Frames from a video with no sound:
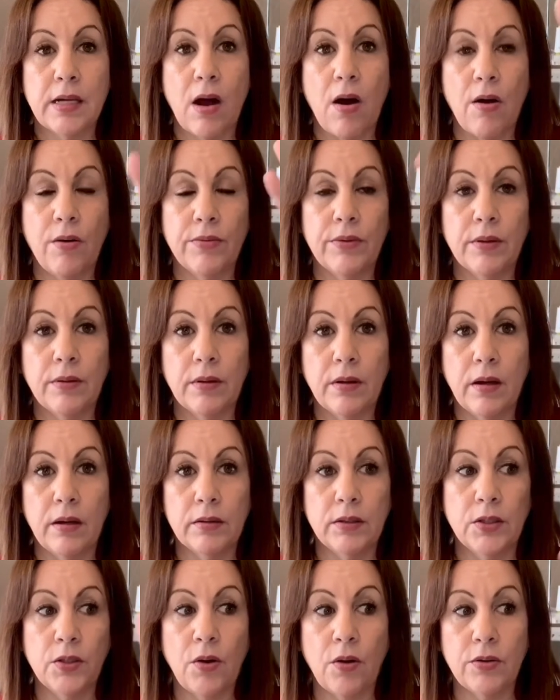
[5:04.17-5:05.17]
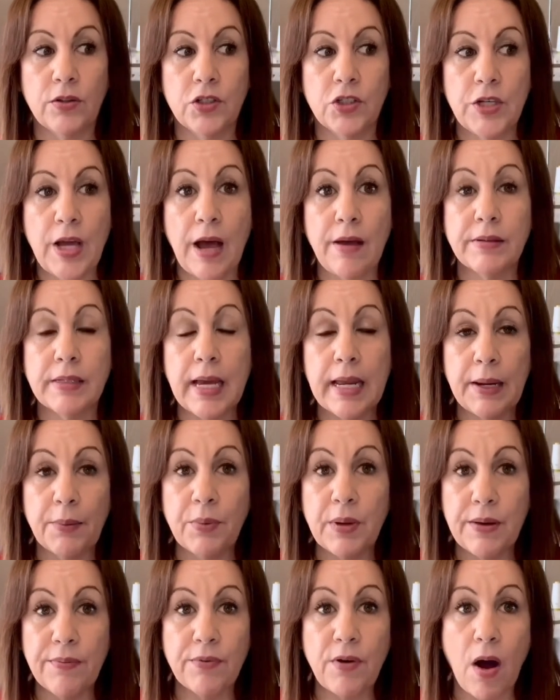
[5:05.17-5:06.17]
on the shelves. And
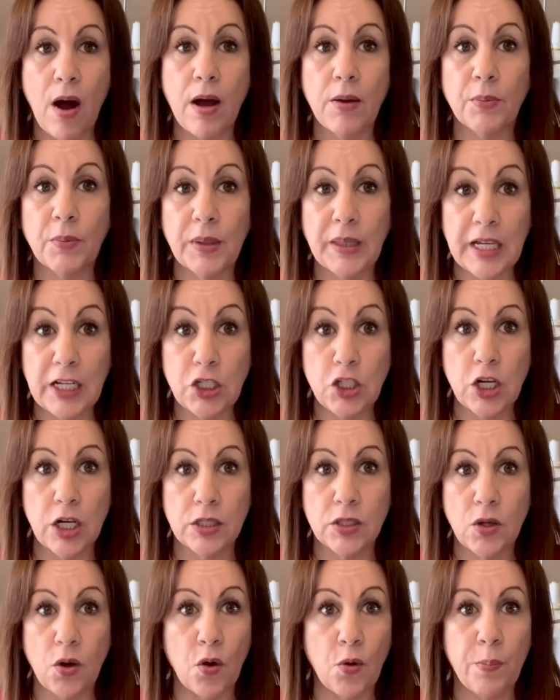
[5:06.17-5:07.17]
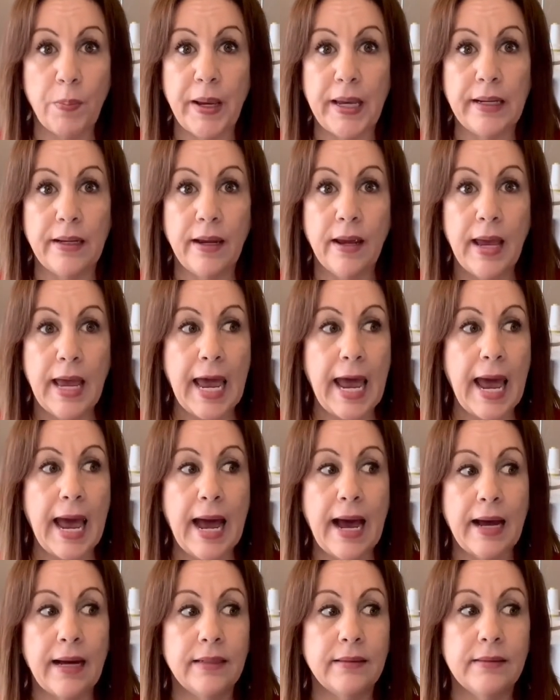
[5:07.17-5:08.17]
we've gone when they just open,
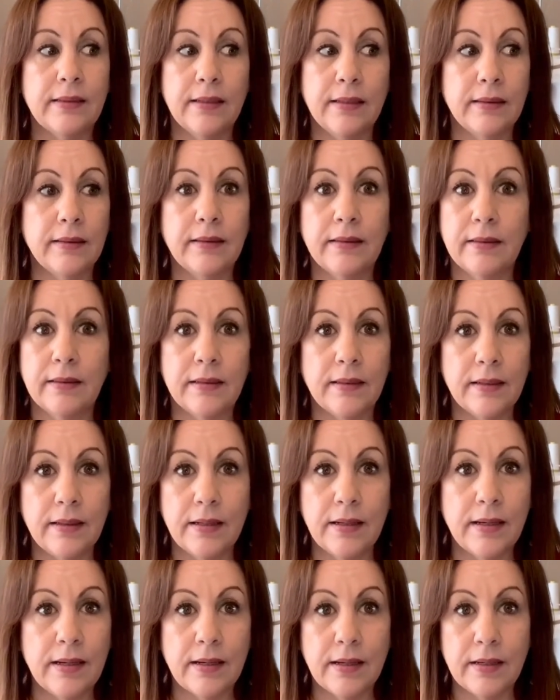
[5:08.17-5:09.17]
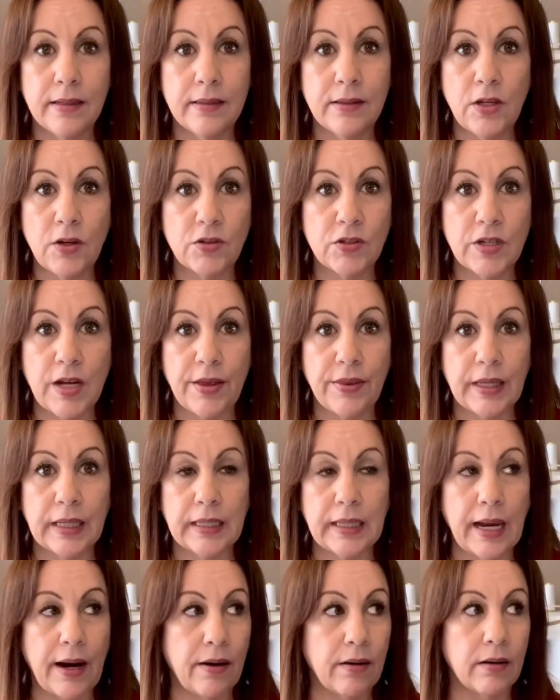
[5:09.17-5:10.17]
and there's nothing
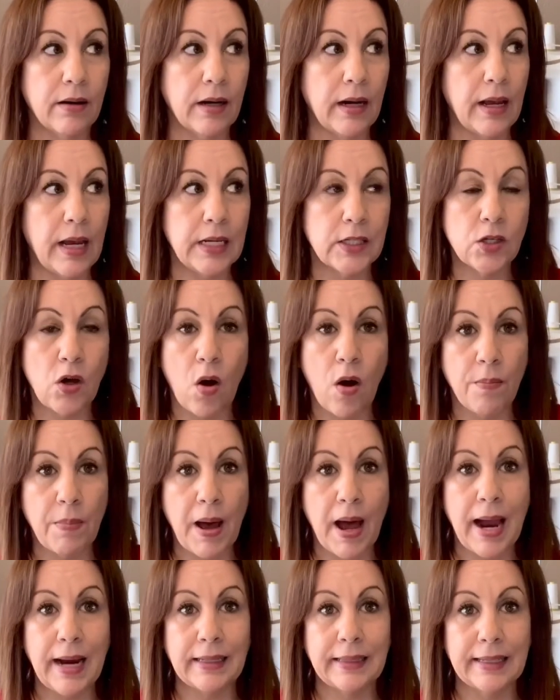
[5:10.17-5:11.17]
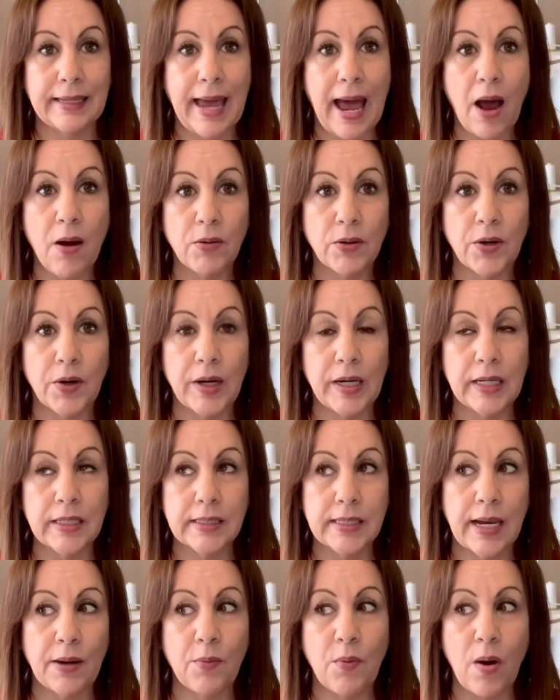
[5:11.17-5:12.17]
there. It's all behind the counter. And it's
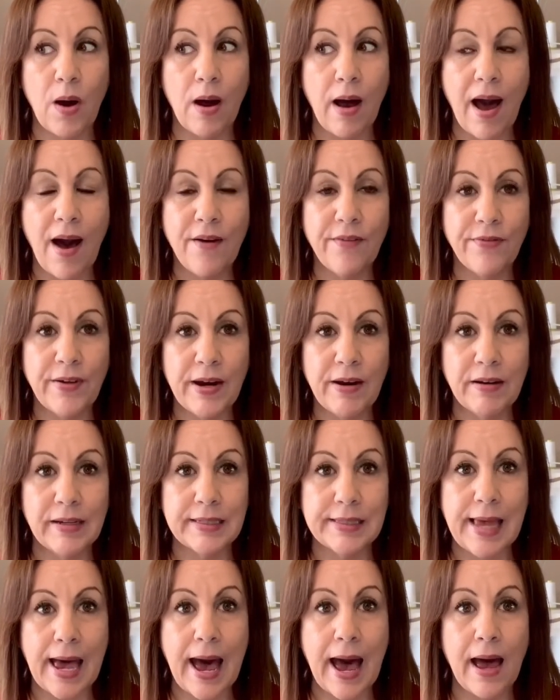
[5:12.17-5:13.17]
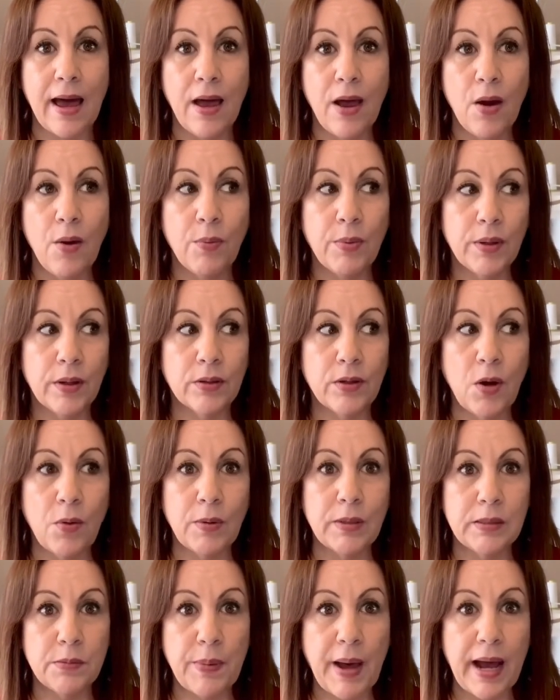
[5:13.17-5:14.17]
like, well, how fair is that? We don't know
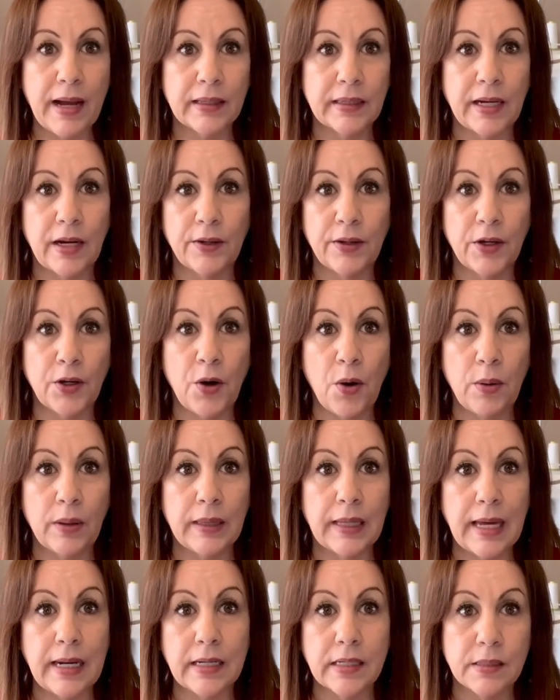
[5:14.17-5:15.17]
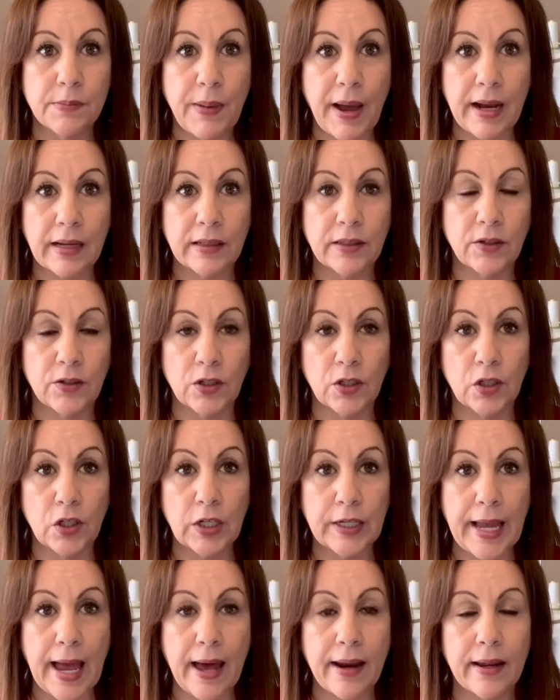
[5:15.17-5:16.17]
what's back there. They don't let us back there to look
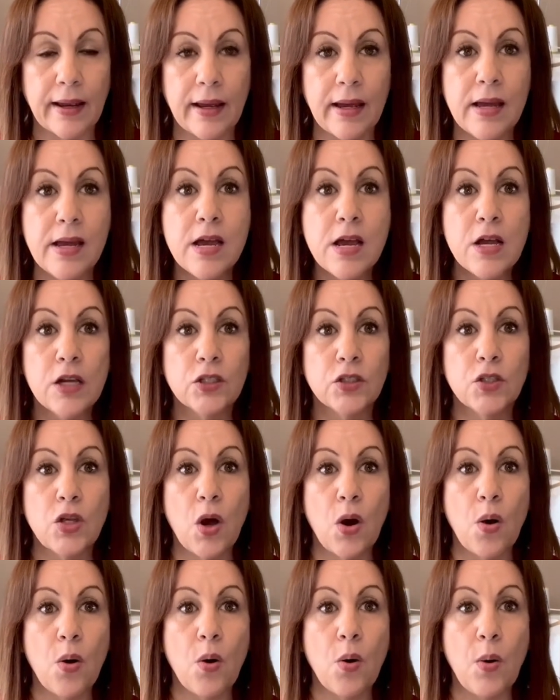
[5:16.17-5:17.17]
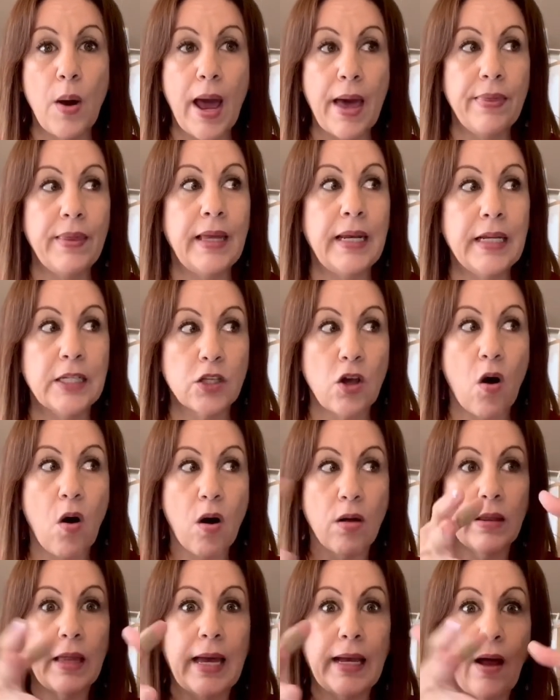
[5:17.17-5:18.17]
at it. So, and then it's all
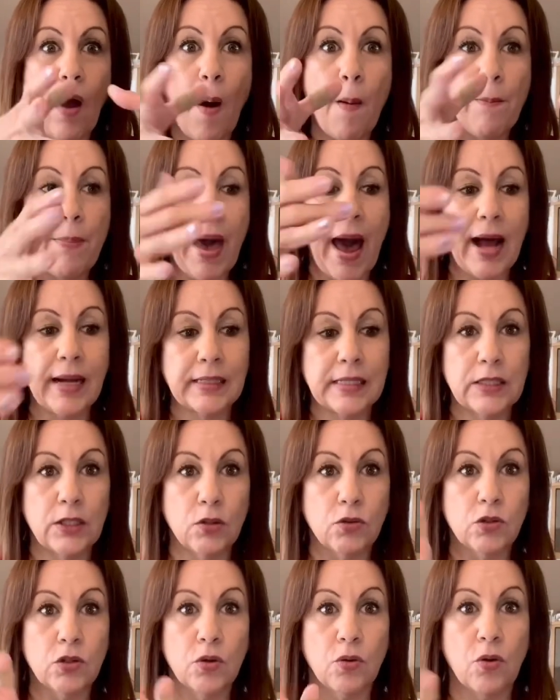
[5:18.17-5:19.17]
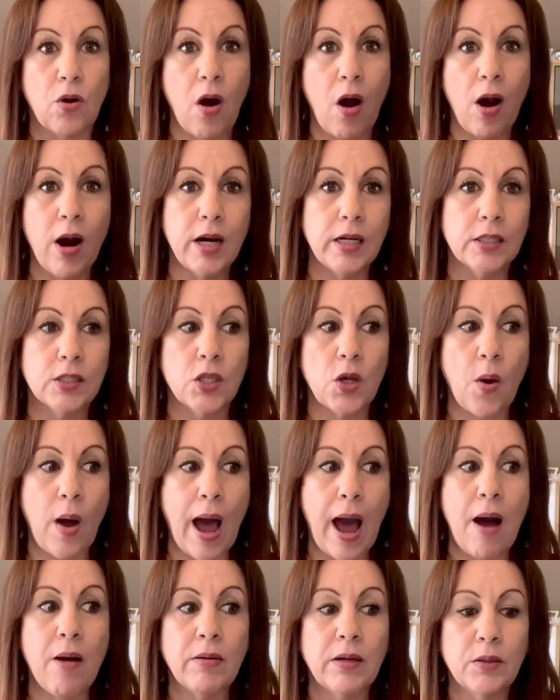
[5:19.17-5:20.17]
like compact in those little carts. So
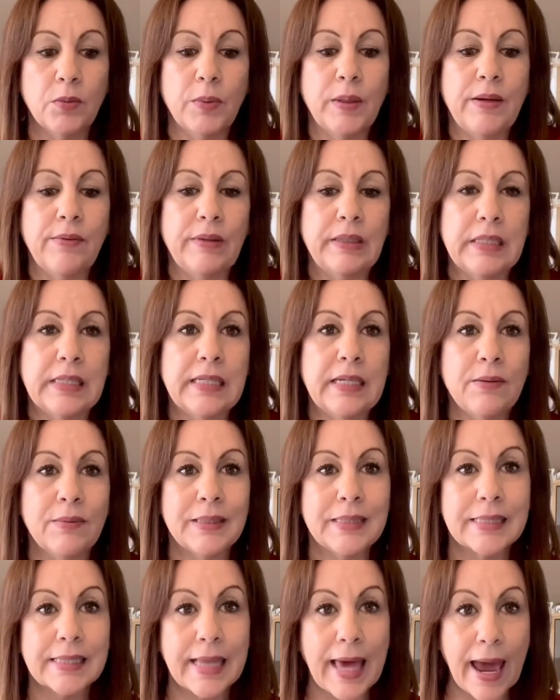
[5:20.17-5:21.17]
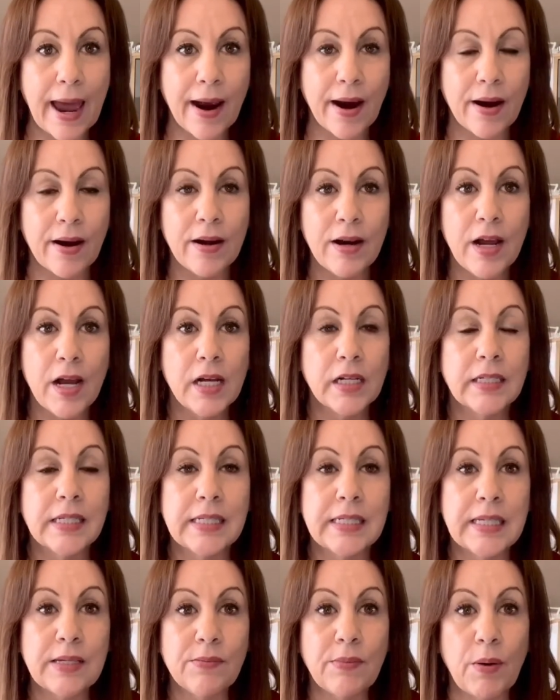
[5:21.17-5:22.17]
how could we even see what's there to
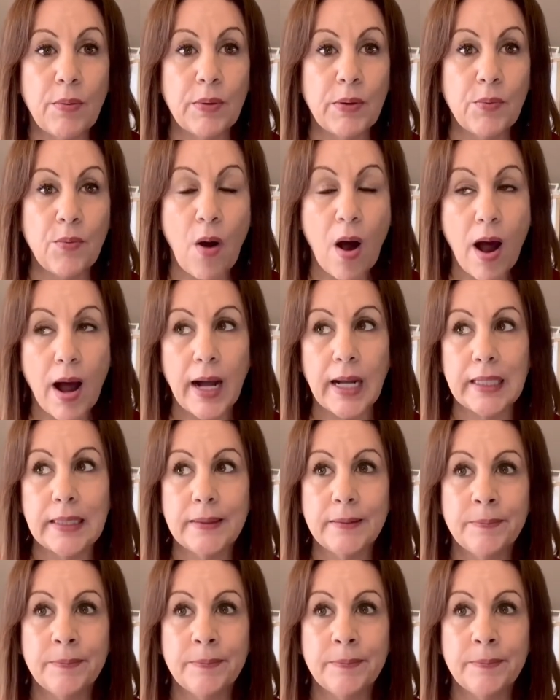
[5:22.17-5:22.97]
see what we want?